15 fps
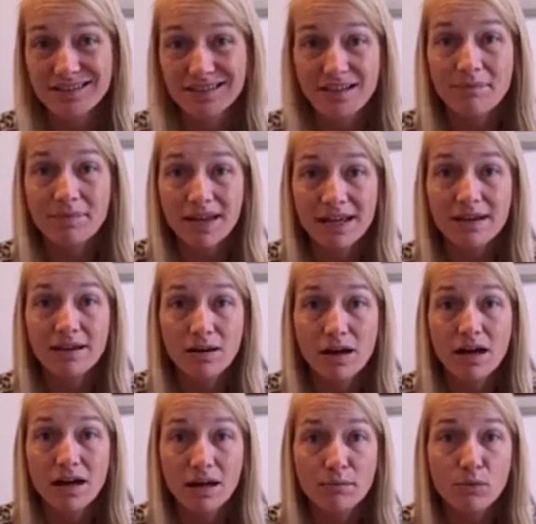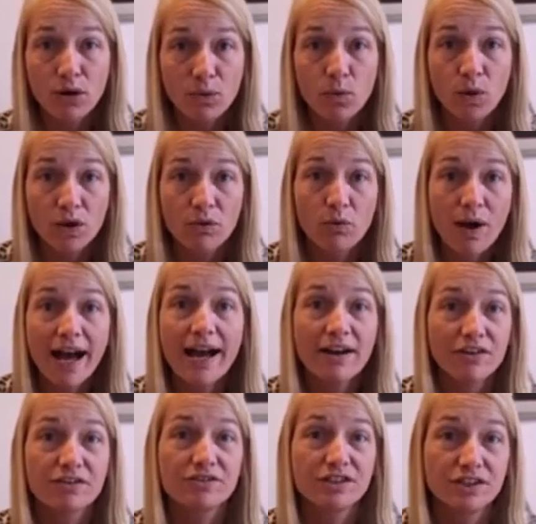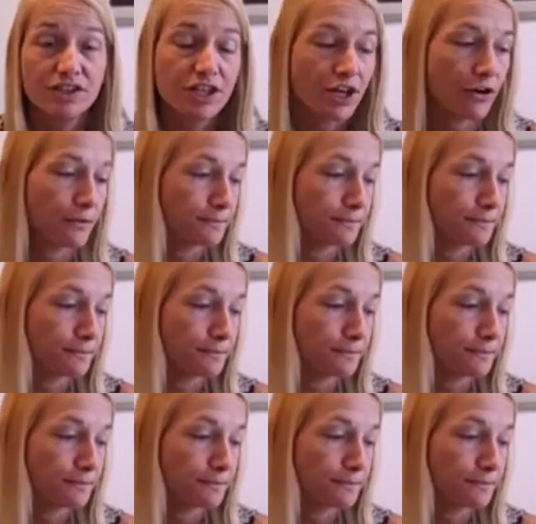something uh, more worthwhile to do.